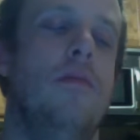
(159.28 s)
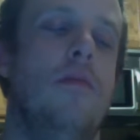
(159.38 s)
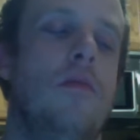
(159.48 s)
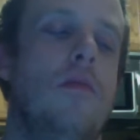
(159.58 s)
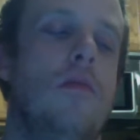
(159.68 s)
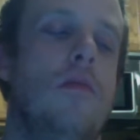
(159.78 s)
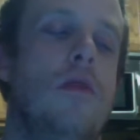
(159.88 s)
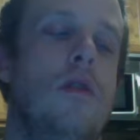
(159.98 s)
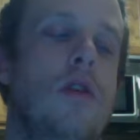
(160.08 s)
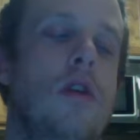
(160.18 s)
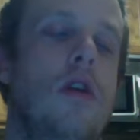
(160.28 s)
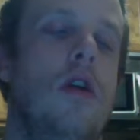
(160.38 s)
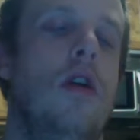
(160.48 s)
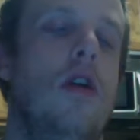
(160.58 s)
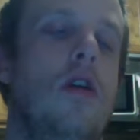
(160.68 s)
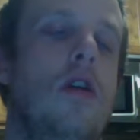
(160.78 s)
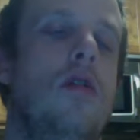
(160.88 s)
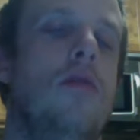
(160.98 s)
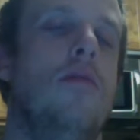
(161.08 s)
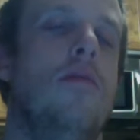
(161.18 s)

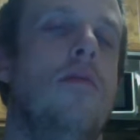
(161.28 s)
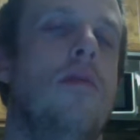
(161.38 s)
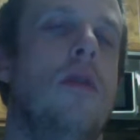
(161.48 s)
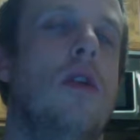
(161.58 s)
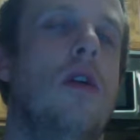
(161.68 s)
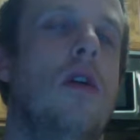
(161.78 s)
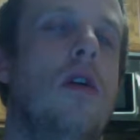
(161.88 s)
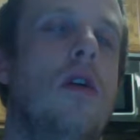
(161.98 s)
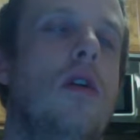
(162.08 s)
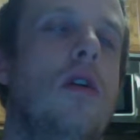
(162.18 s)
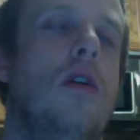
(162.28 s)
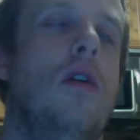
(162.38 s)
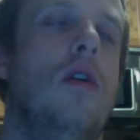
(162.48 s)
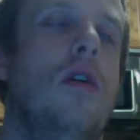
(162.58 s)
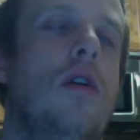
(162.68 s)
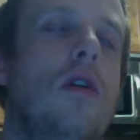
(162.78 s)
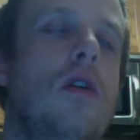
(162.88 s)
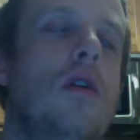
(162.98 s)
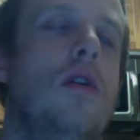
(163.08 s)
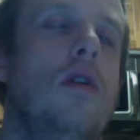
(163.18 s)
No one is speaking in this clip.